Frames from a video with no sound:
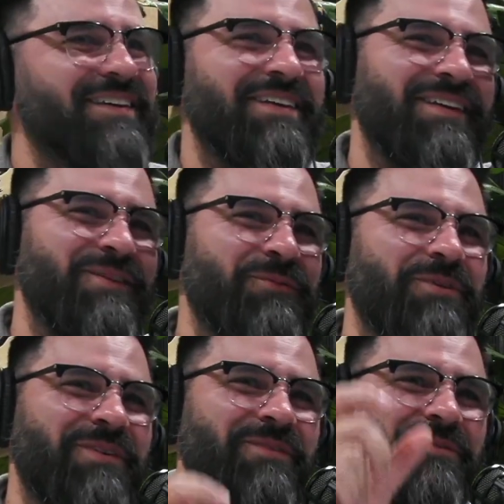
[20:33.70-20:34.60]
It's
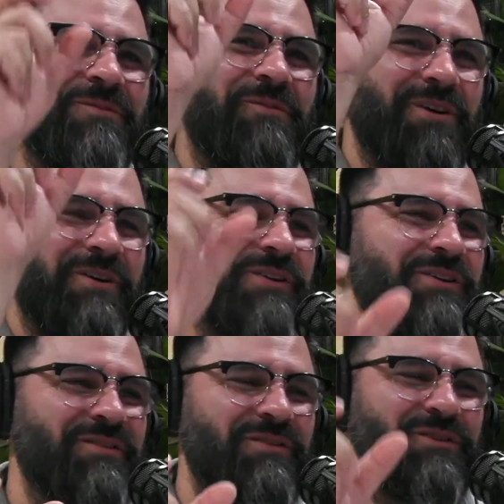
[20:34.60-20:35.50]
one or
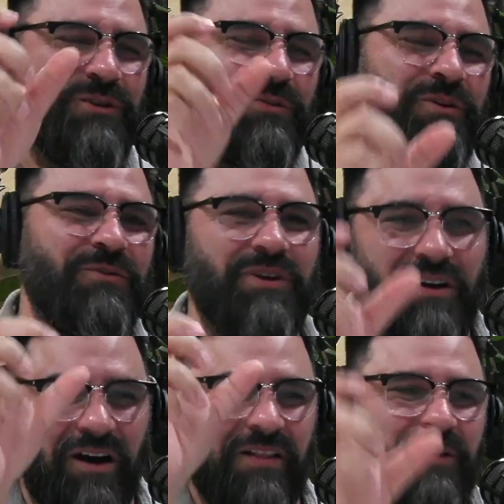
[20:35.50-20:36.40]
two or three
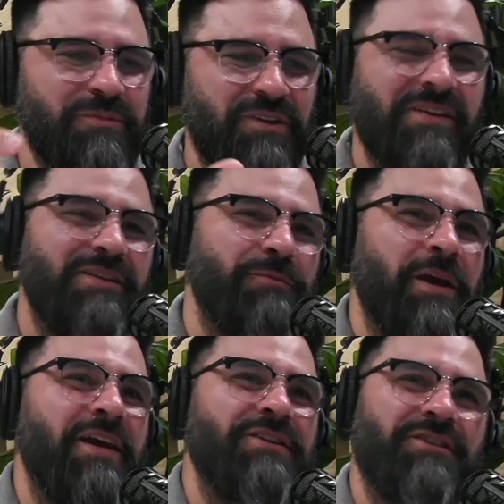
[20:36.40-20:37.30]
columns on each
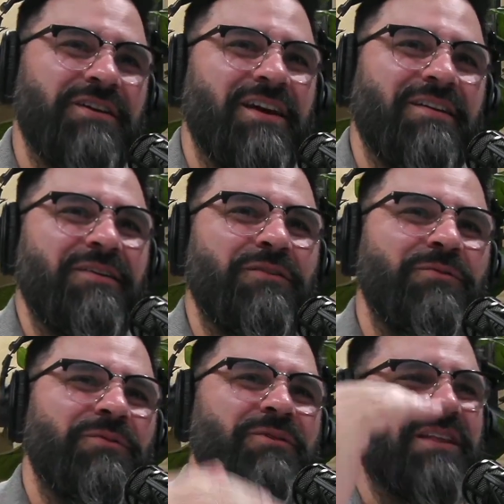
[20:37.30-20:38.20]
page, and you got to go
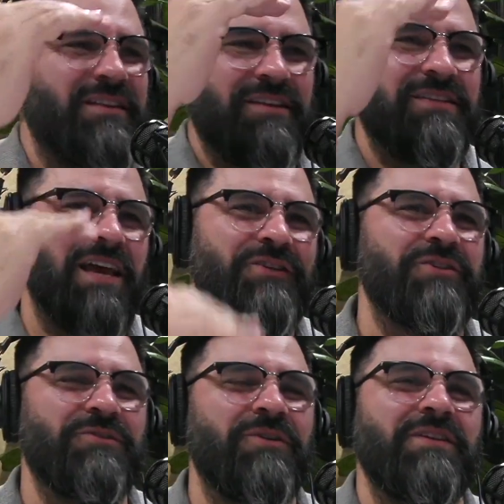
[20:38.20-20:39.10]
through, and like the
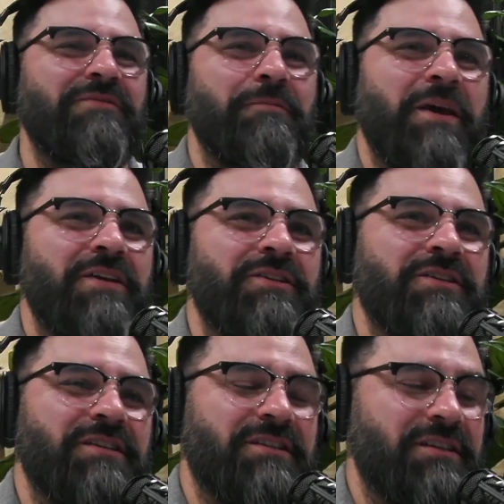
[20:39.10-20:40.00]
sections are on different
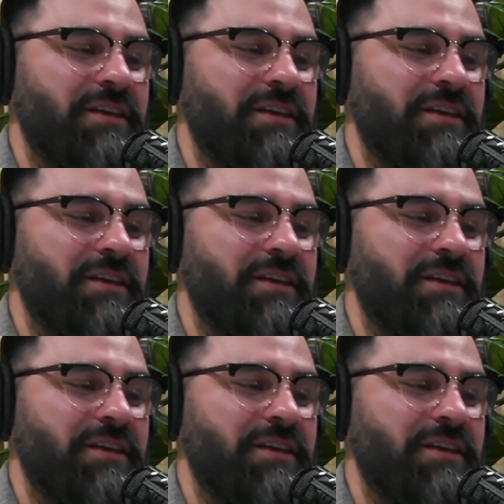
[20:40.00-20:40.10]
pages. It's